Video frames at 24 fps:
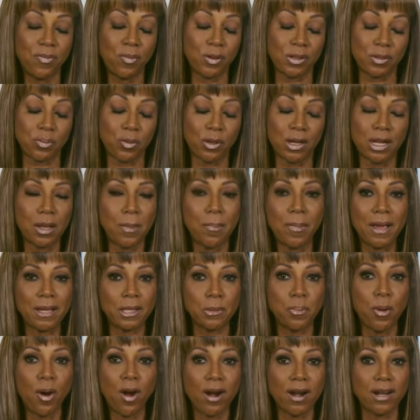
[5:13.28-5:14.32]
was one of the
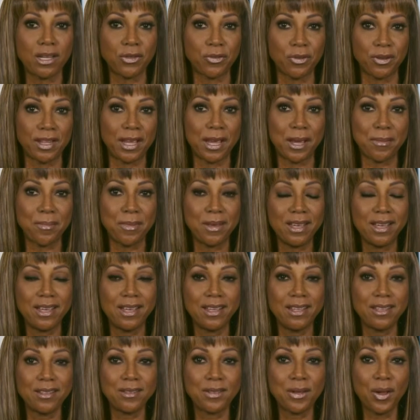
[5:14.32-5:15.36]
best parts for them.
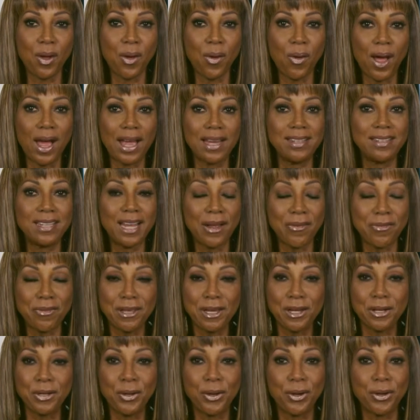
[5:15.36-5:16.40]
So I
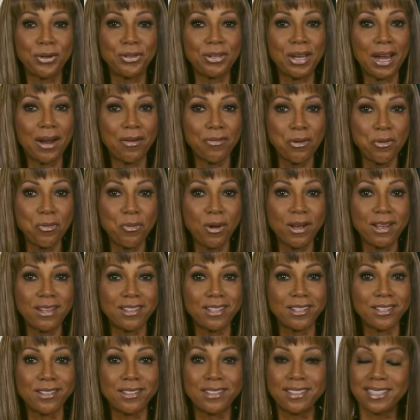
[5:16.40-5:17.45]
definitely encourage everyone
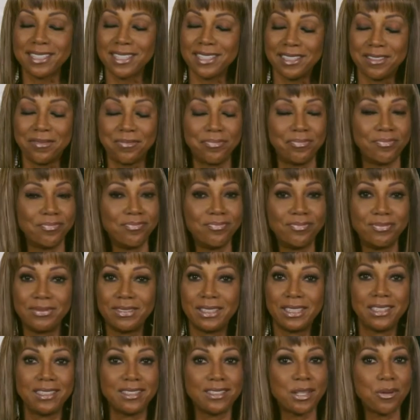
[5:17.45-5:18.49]
to
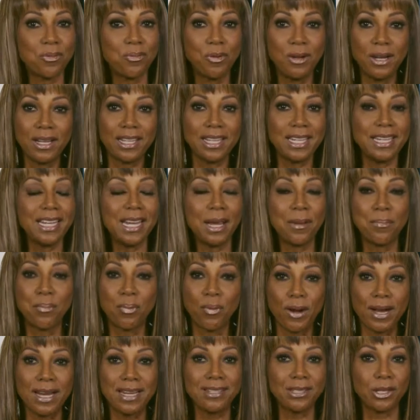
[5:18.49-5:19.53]
really
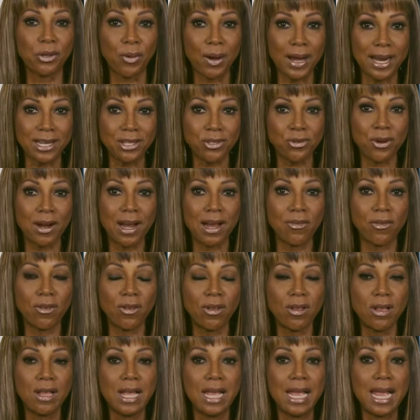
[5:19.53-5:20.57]
embrace grand
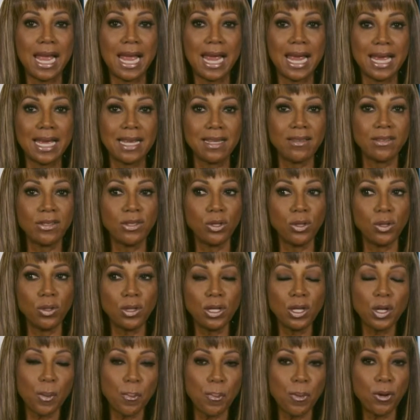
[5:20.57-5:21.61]
travel and to,
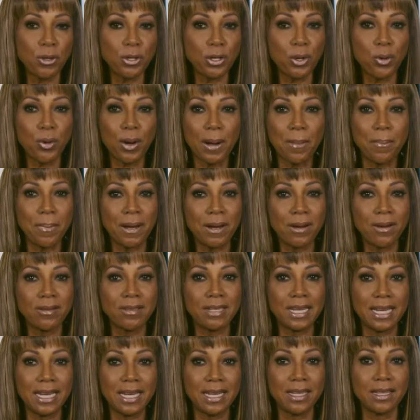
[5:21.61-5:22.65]
you know, pull your
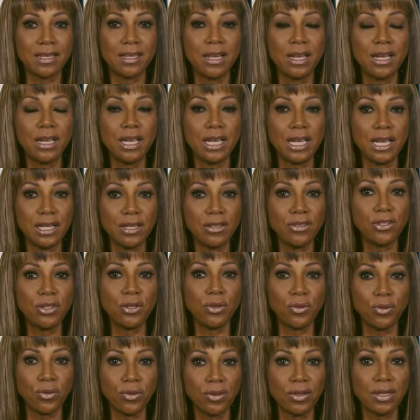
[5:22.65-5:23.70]
grandparents
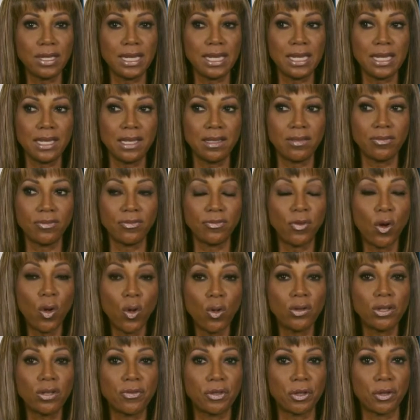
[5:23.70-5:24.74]
into the
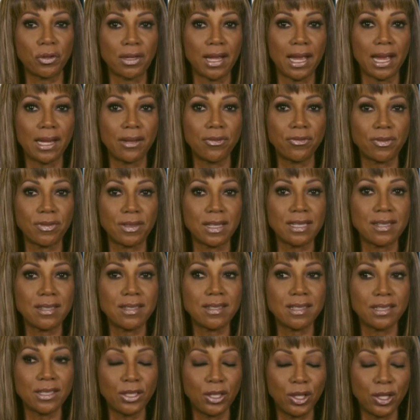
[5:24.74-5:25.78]
fold of your life. This
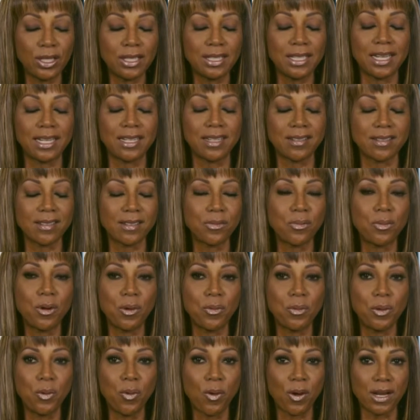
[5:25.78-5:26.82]
is a good thing. This is
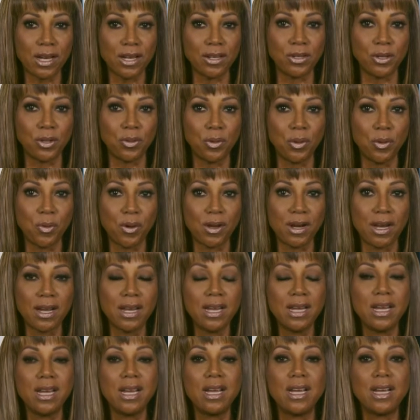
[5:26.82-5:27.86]
what we want to do. We want
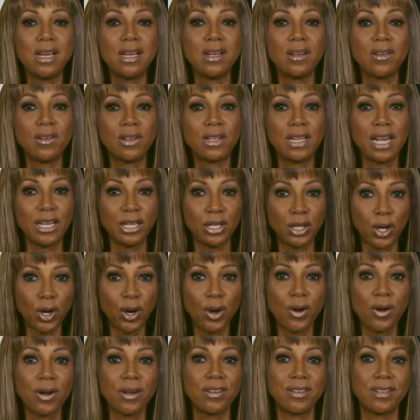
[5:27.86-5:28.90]
to
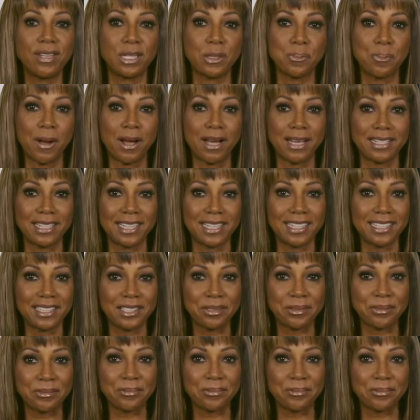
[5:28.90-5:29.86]
encourage this bonding.